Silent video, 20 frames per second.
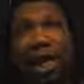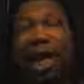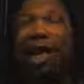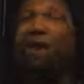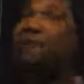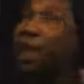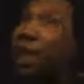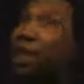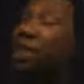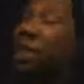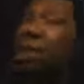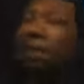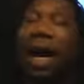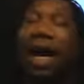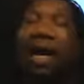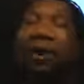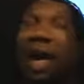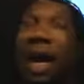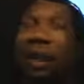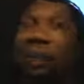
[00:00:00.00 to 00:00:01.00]
Invented
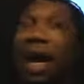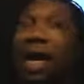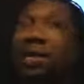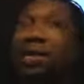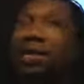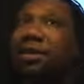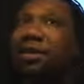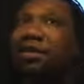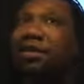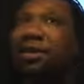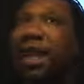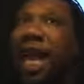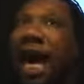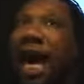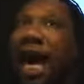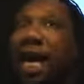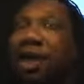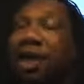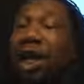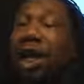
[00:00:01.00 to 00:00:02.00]
by Grandmaster
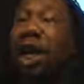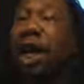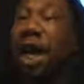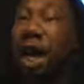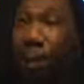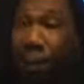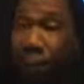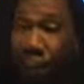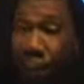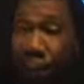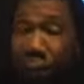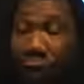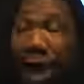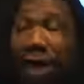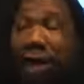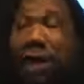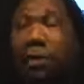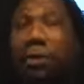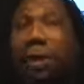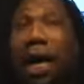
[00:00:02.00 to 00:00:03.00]
Flash and
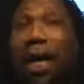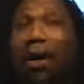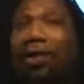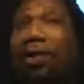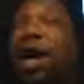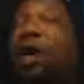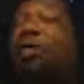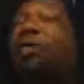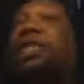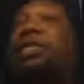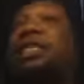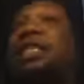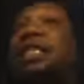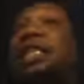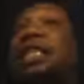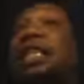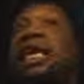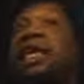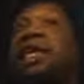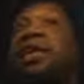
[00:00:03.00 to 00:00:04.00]
progressed by Grand Wizard
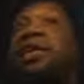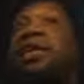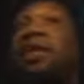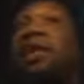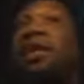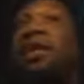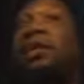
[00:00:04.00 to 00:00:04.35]
Theodore.